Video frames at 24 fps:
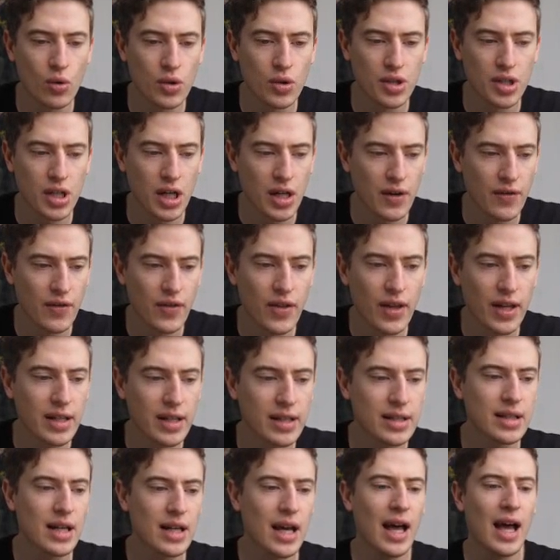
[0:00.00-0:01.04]
all these kind of
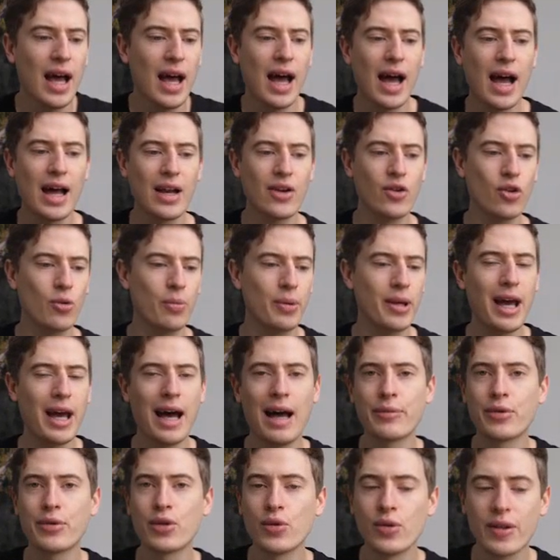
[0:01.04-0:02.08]
things, and you'll be
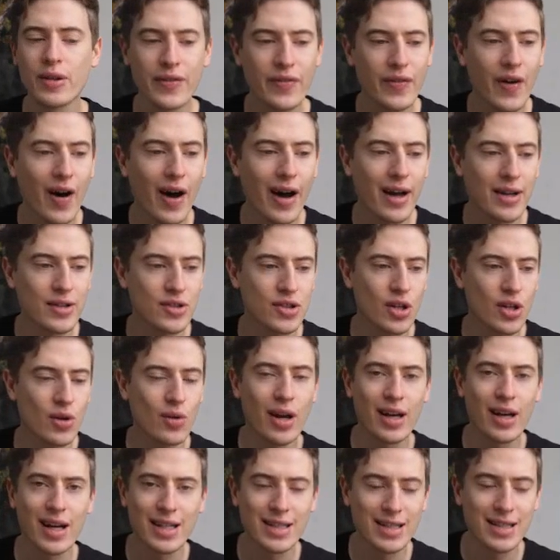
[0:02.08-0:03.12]
absolutely fine. So
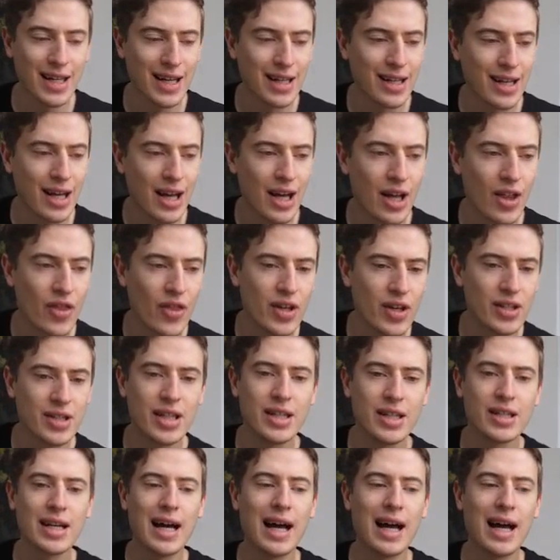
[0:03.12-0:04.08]
like I said, this is